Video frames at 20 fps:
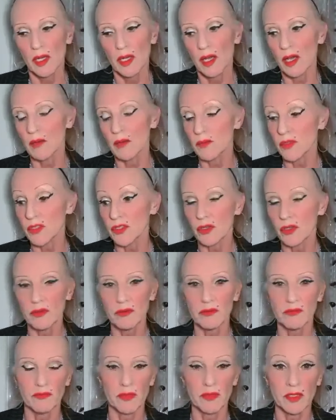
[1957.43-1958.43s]
Um,
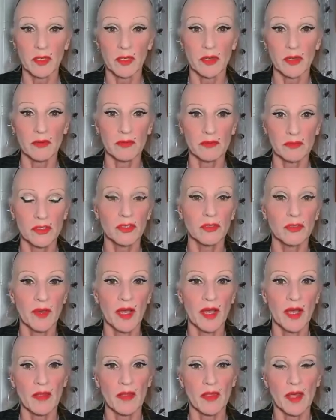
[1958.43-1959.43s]
so you know do
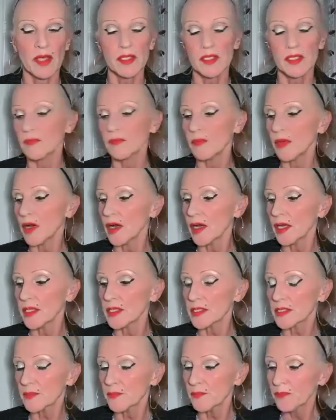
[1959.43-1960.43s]
bear that in mind.